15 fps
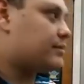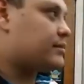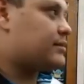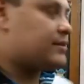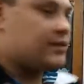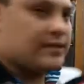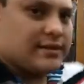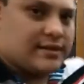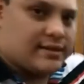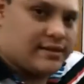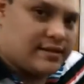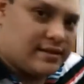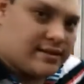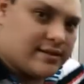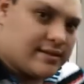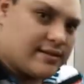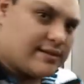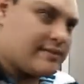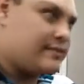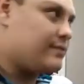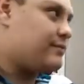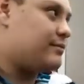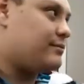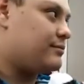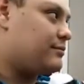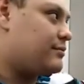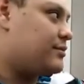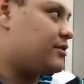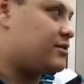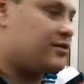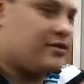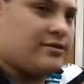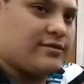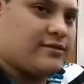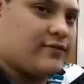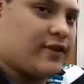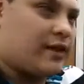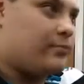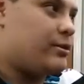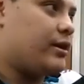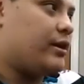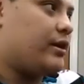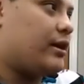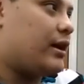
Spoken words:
The CDC says just to use fabric.